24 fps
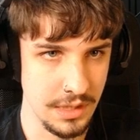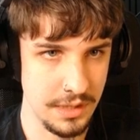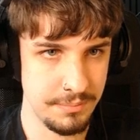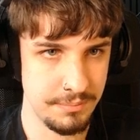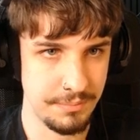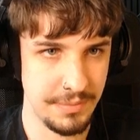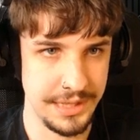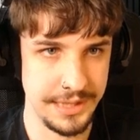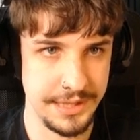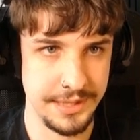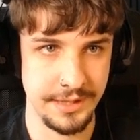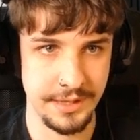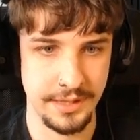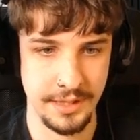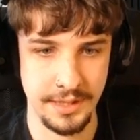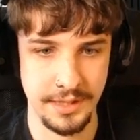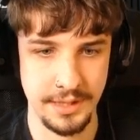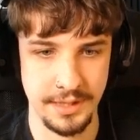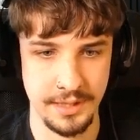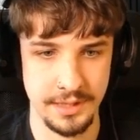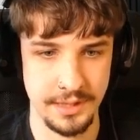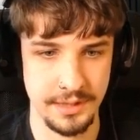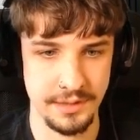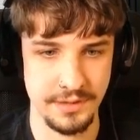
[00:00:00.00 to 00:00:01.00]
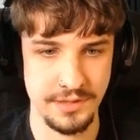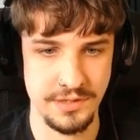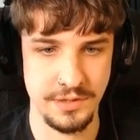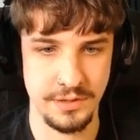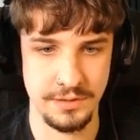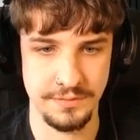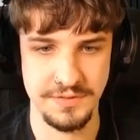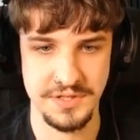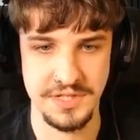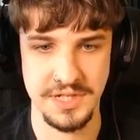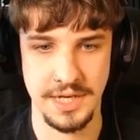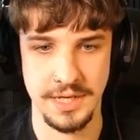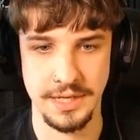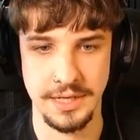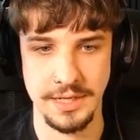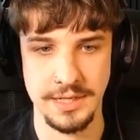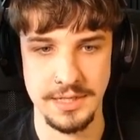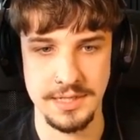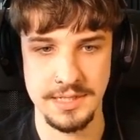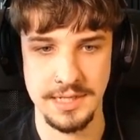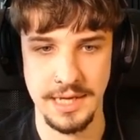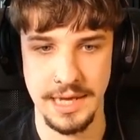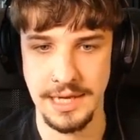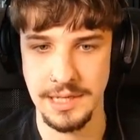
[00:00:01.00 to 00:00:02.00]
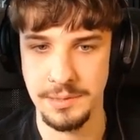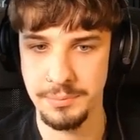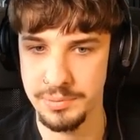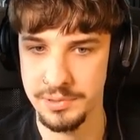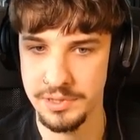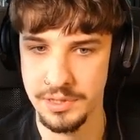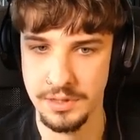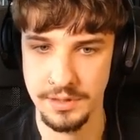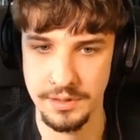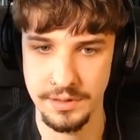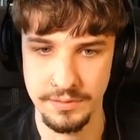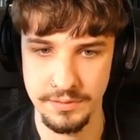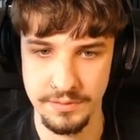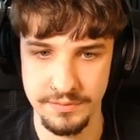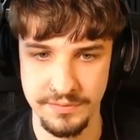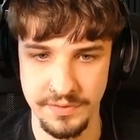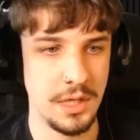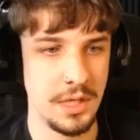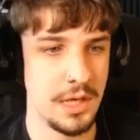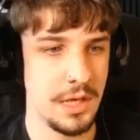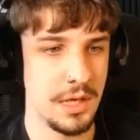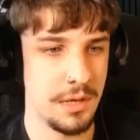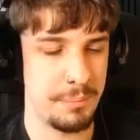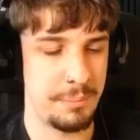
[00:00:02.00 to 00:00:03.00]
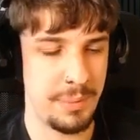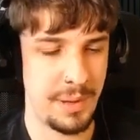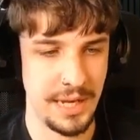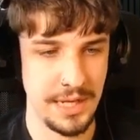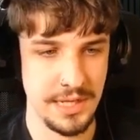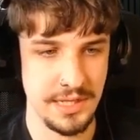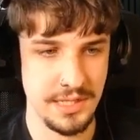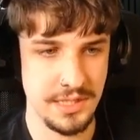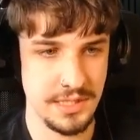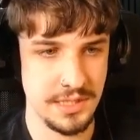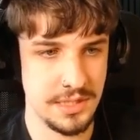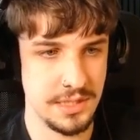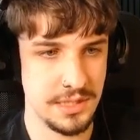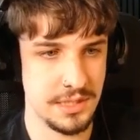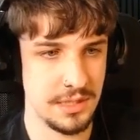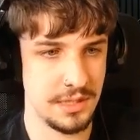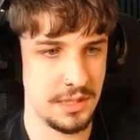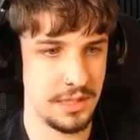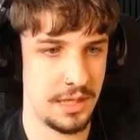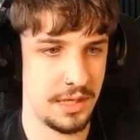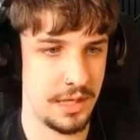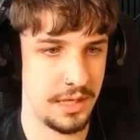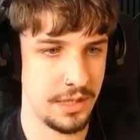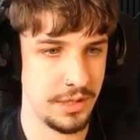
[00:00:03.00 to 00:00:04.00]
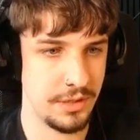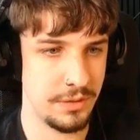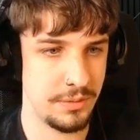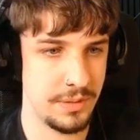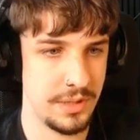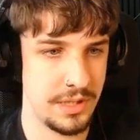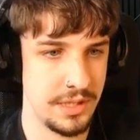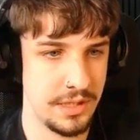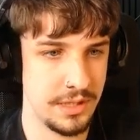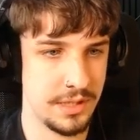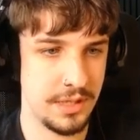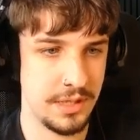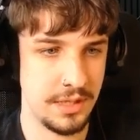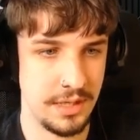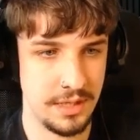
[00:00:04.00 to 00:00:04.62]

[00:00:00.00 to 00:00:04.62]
make the sort of second 8-bar of the bass unique.